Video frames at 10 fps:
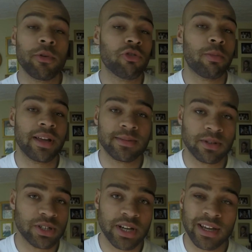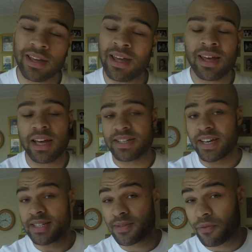meal replacement shake. It
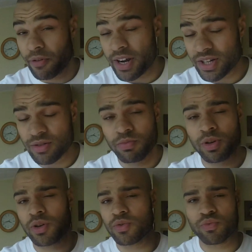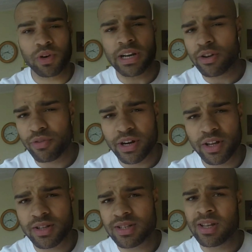tastes fresh, we use real
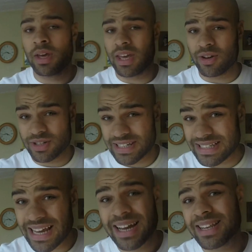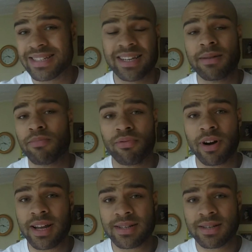ingredients, it costs exactly the same
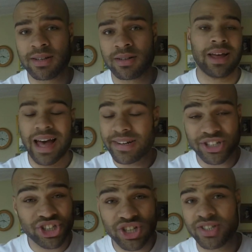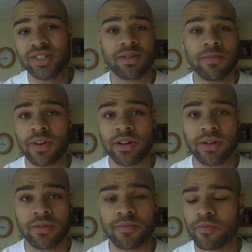price, and it's just as
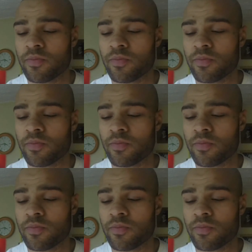convenient.